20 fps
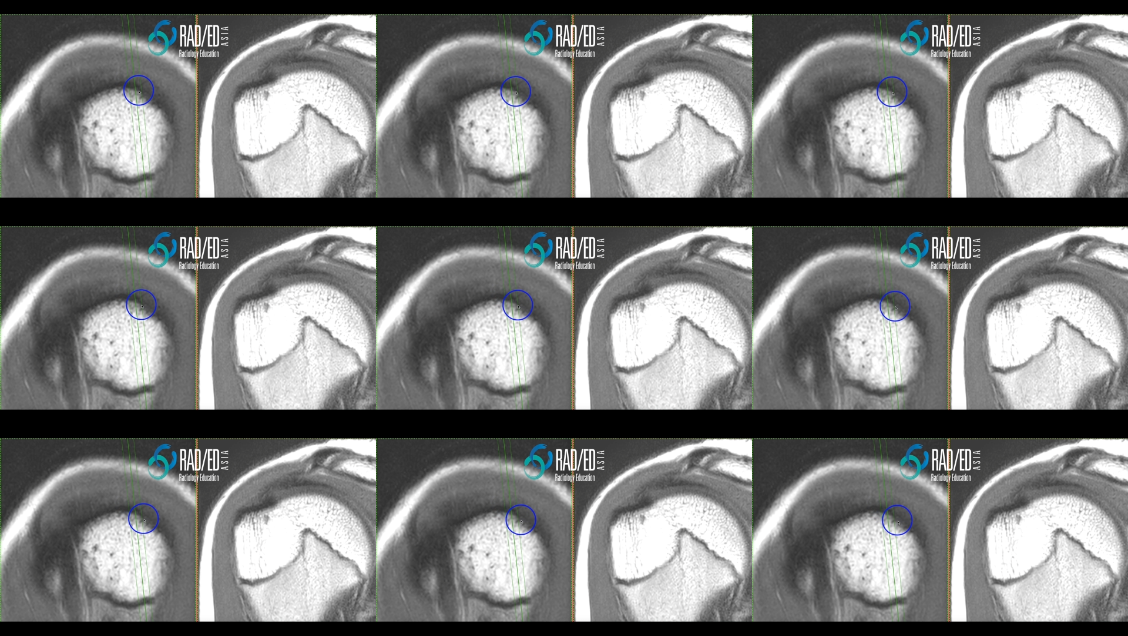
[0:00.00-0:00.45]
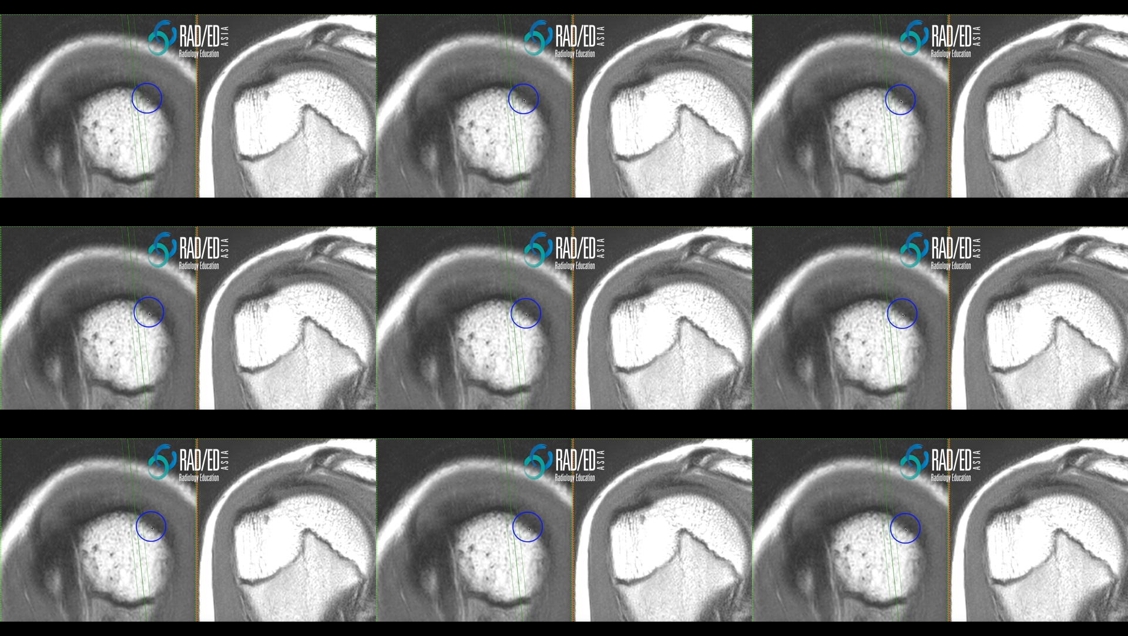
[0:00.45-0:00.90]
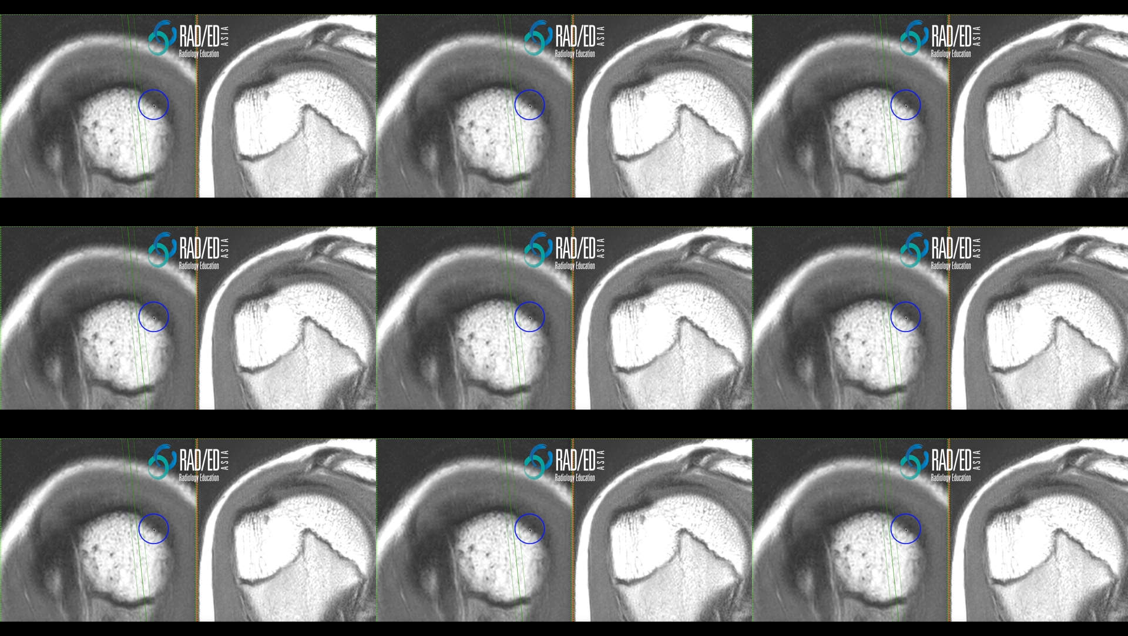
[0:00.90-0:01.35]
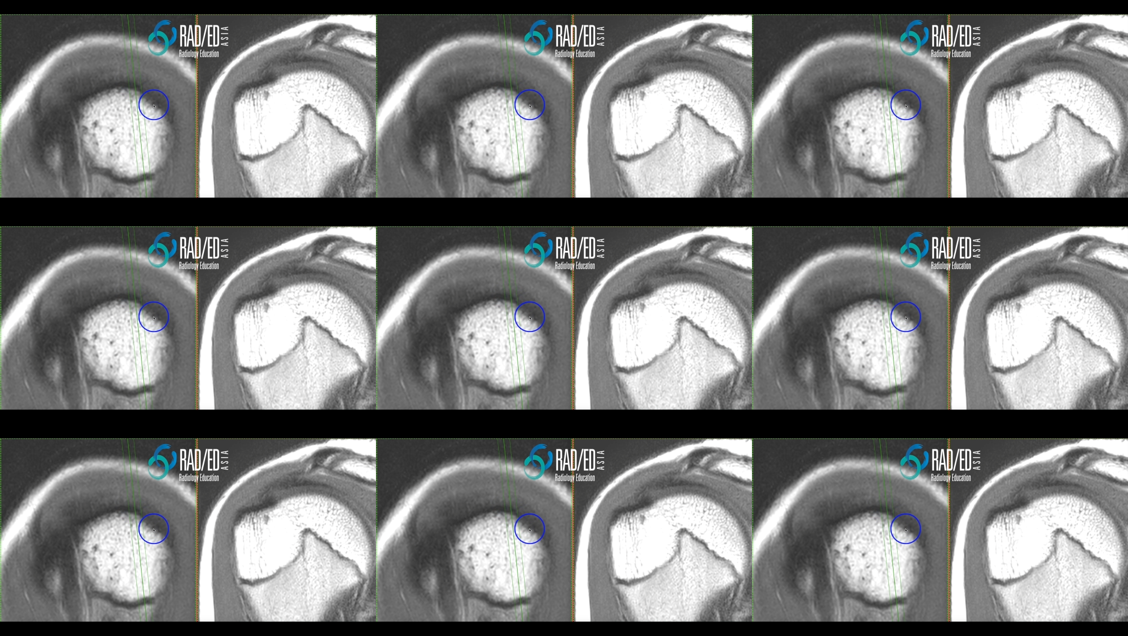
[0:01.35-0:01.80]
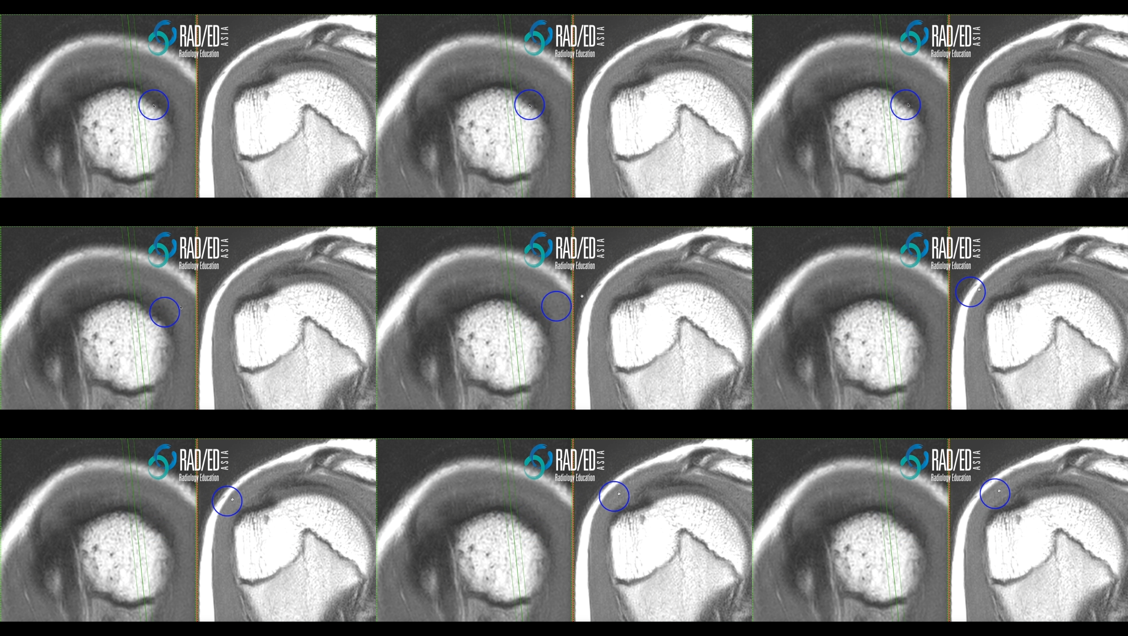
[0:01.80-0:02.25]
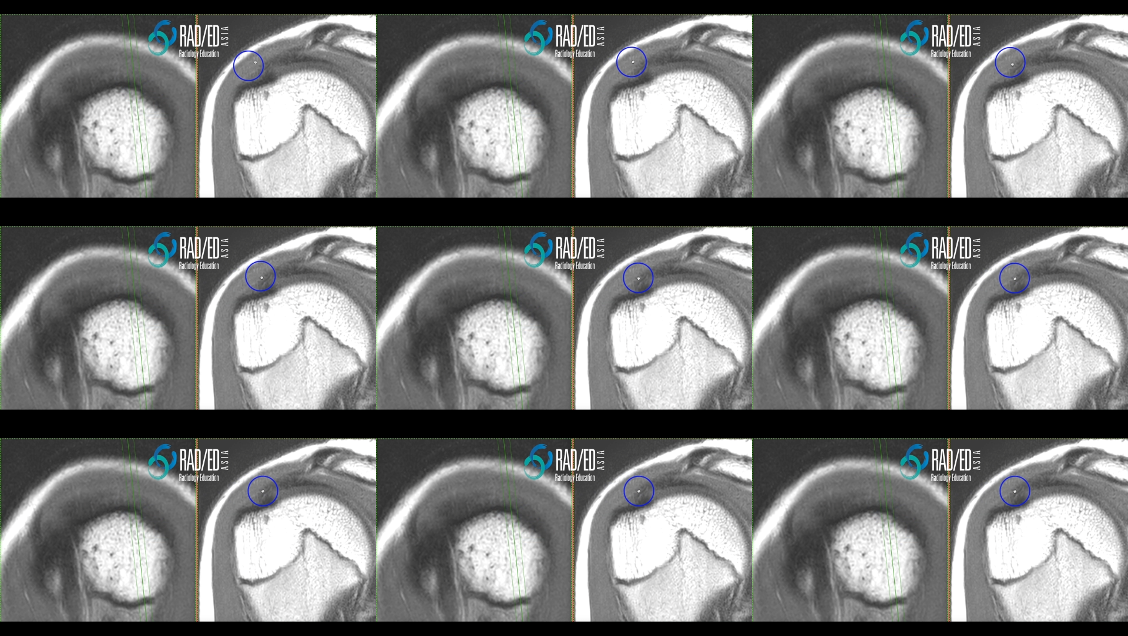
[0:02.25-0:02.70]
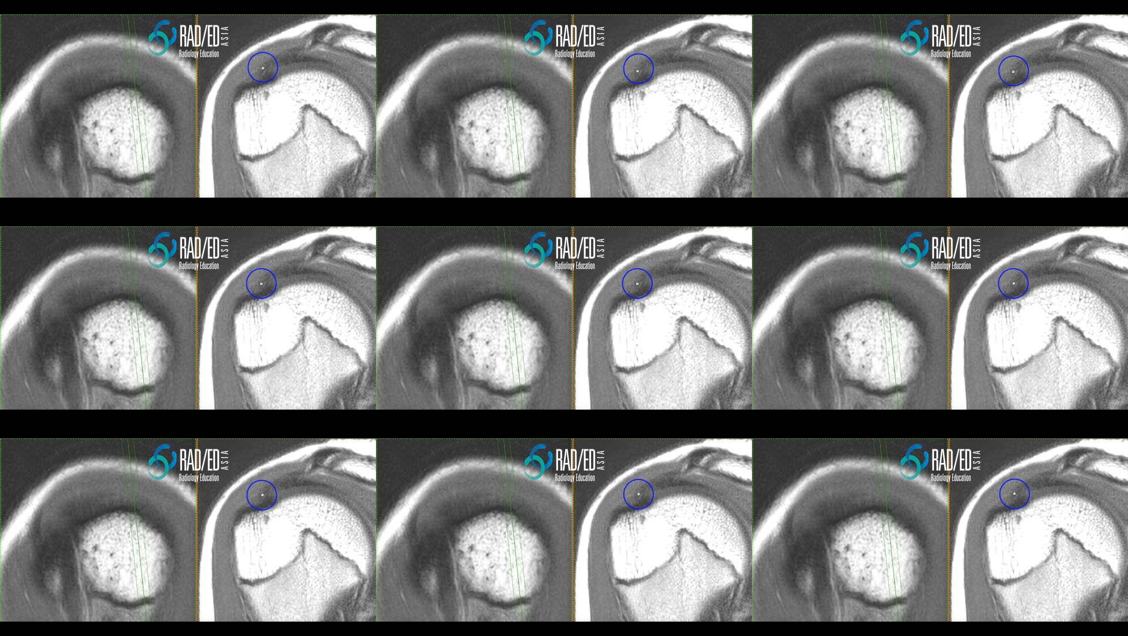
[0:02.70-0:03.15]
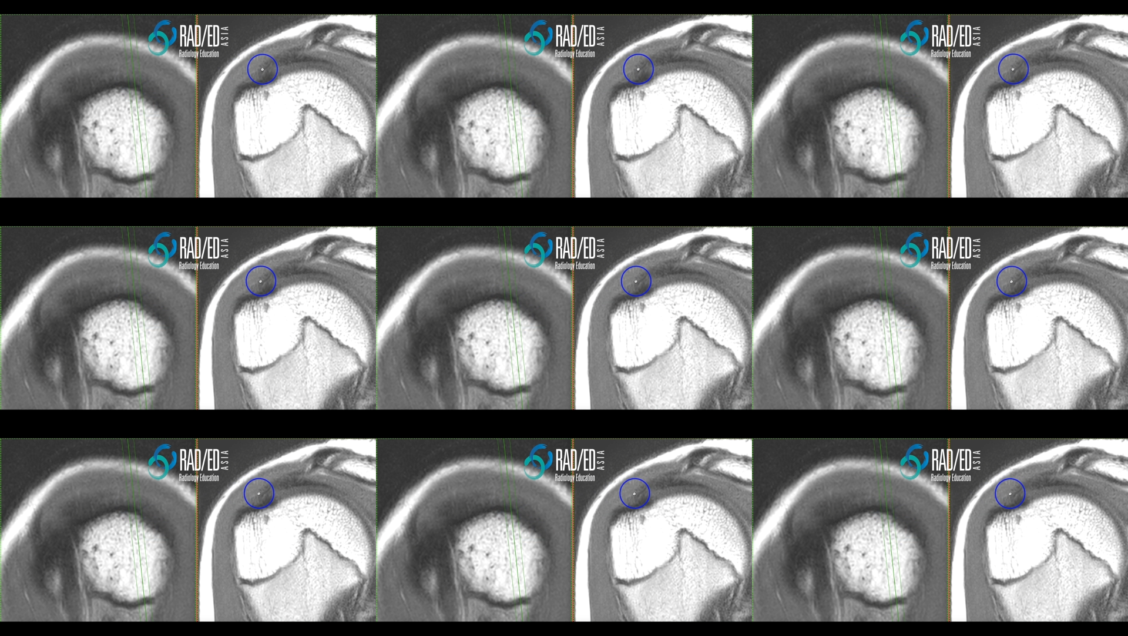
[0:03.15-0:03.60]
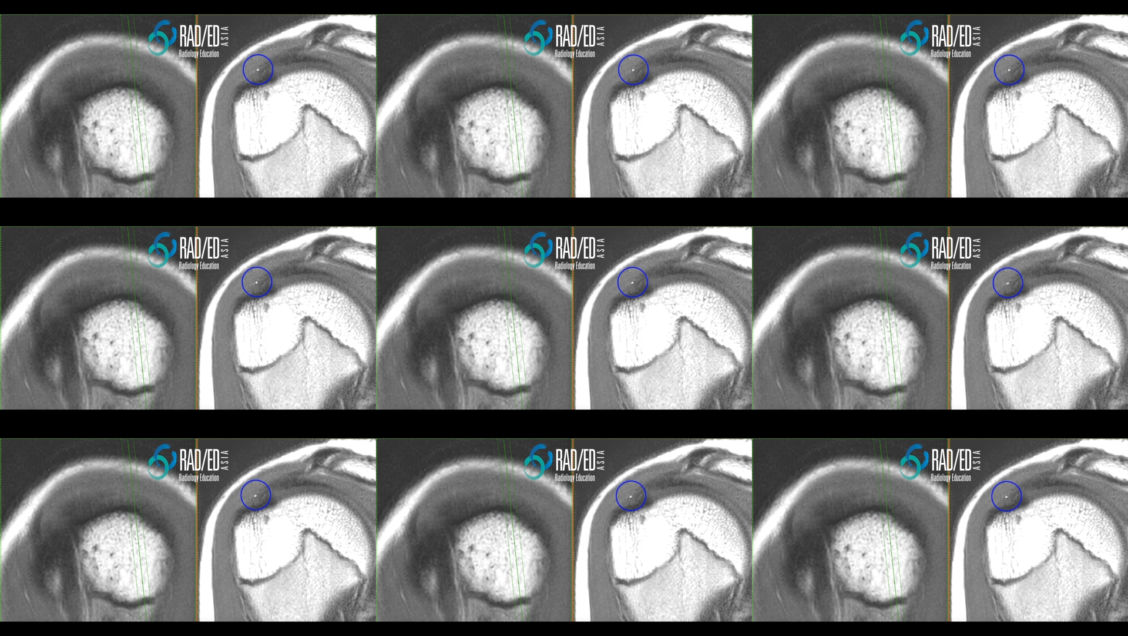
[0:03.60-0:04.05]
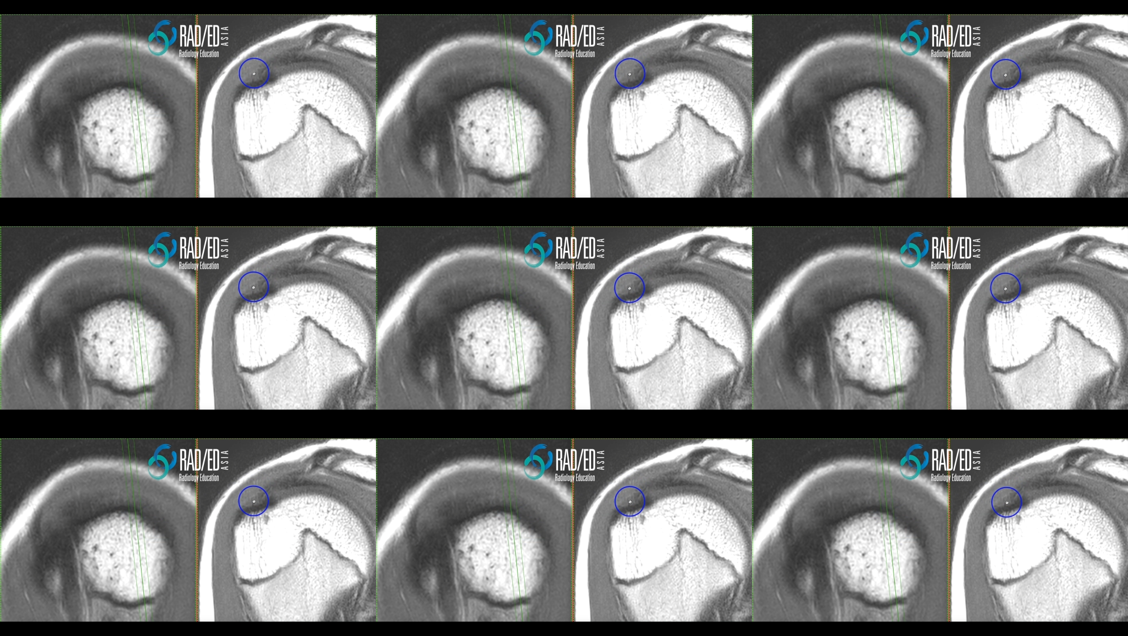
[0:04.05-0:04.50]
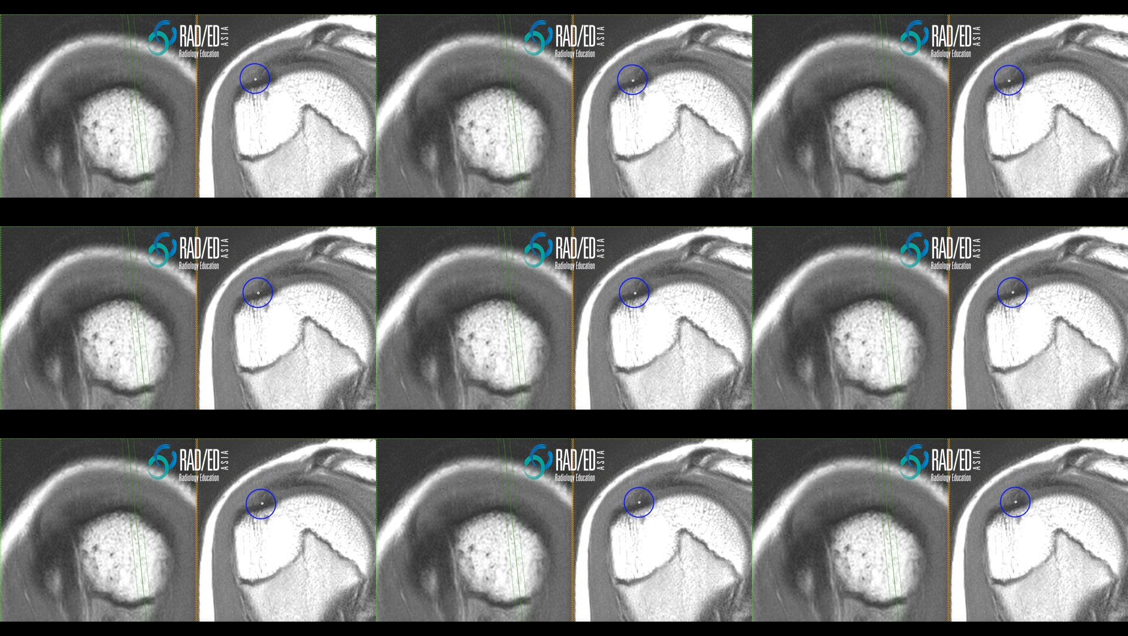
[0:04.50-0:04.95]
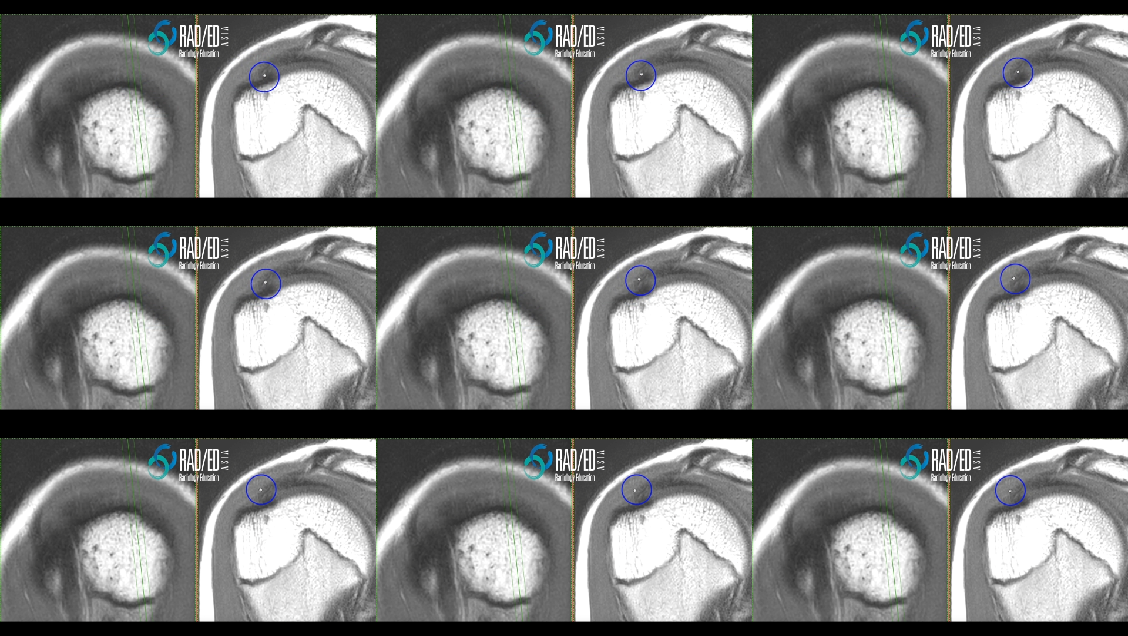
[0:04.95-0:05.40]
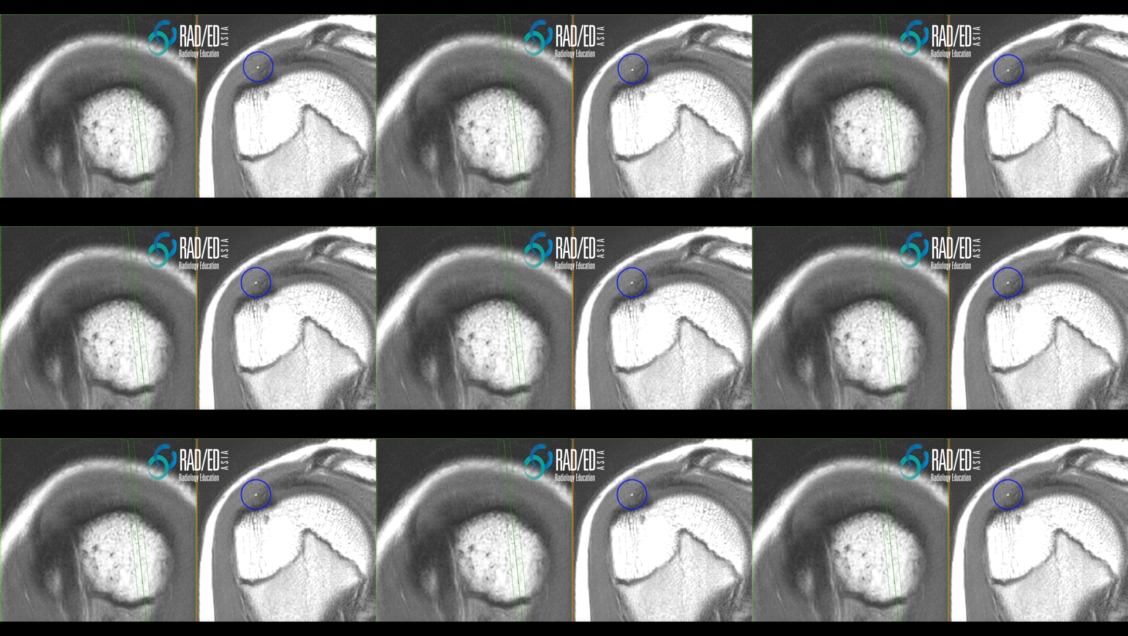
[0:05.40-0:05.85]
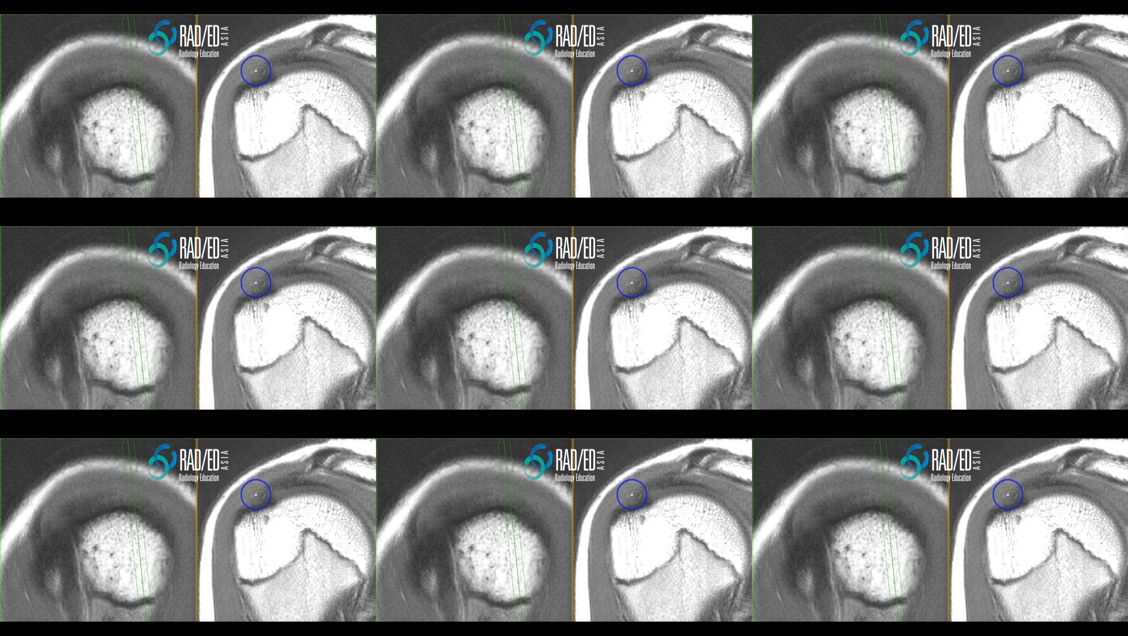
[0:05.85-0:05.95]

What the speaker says: Nobody's mouth can be seen.